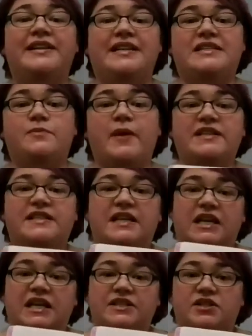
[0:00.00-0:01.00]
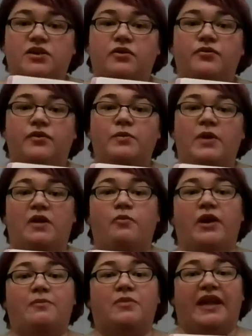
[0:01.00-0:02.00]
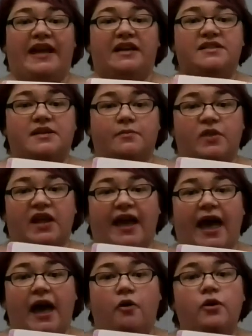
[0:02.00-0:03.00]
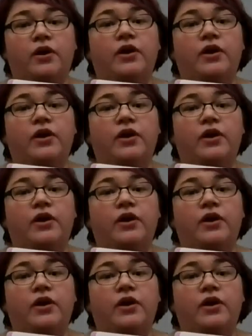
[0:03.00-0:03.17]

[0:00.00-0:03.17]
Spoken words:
This makes it easier for me when I'm laying something out